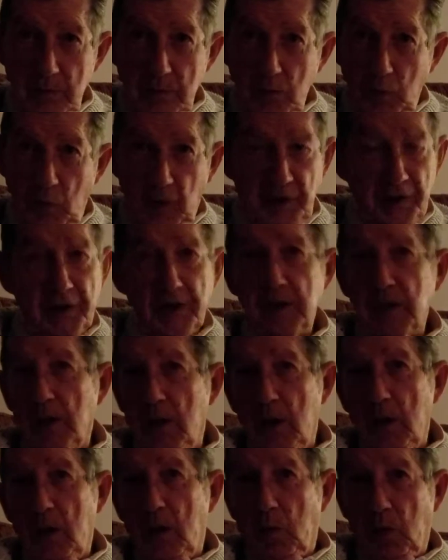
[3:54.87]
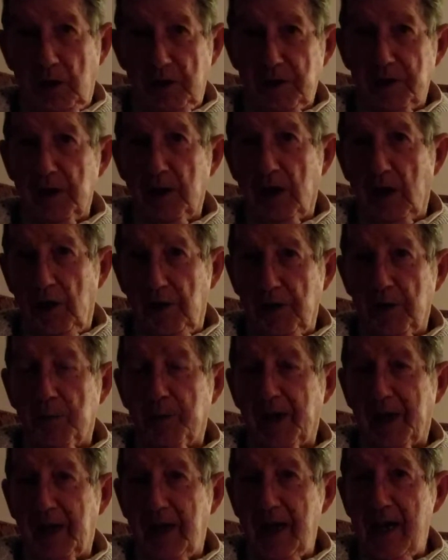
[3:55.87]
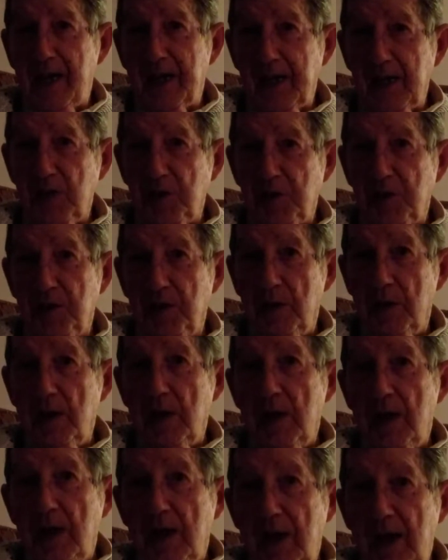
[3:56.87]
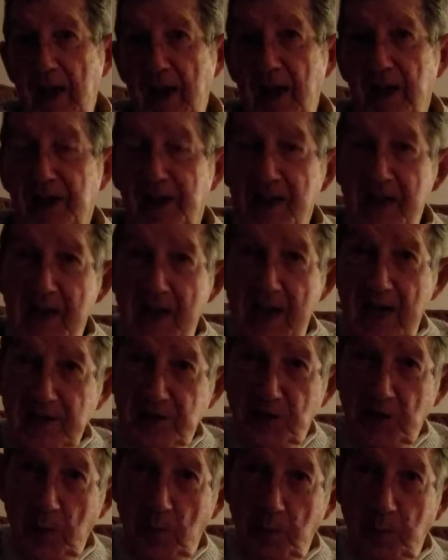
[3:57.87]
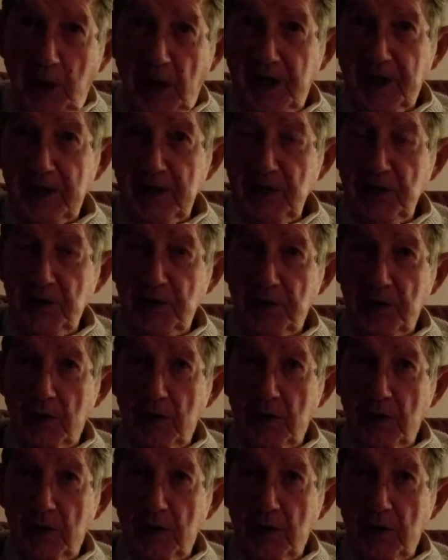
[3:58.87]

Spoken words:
one of the other mechanics, and he had some buddies,